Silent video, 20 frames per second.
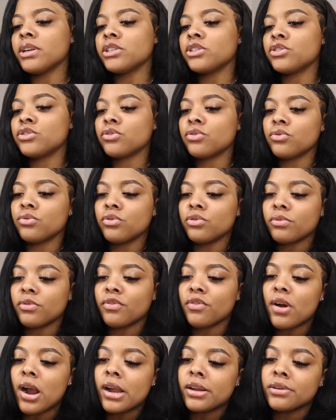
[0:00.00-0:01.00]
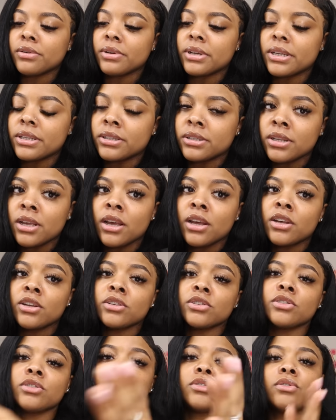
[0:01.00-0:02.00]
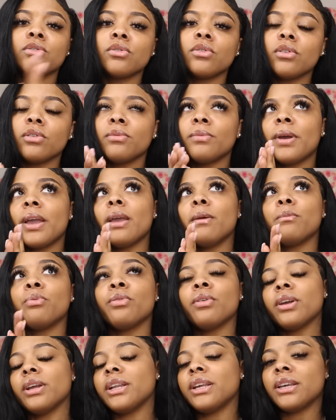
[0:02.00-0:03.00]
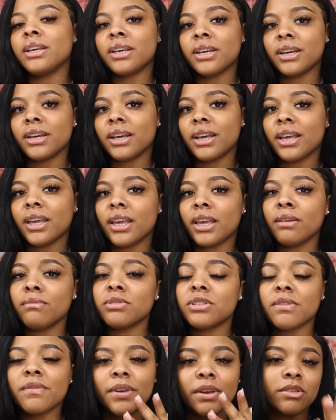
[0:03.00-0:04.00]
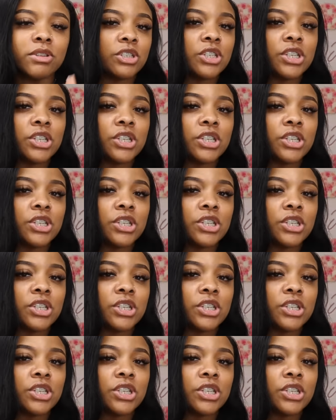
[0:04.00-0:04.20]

as school, before I do this, school went pretty good. It was a very